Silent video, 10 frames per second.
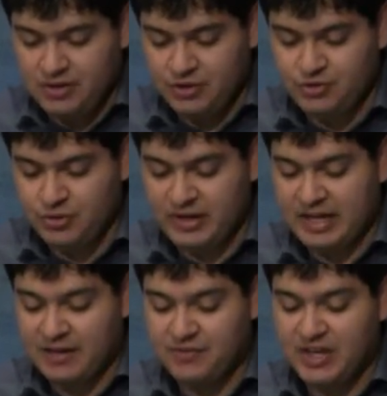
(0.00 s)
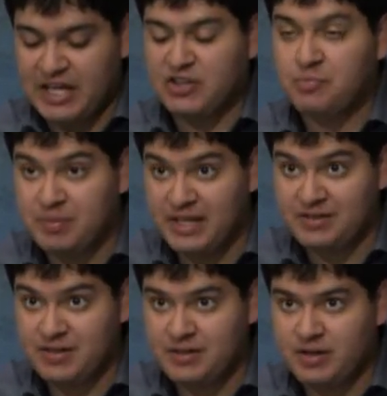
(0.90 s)
the student gives
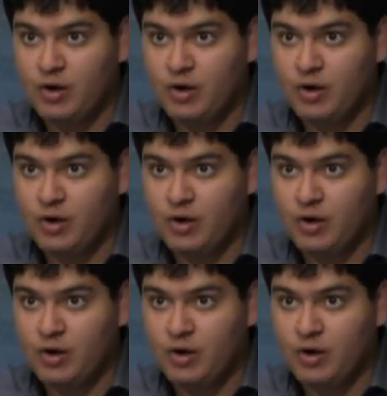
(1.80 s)
explicit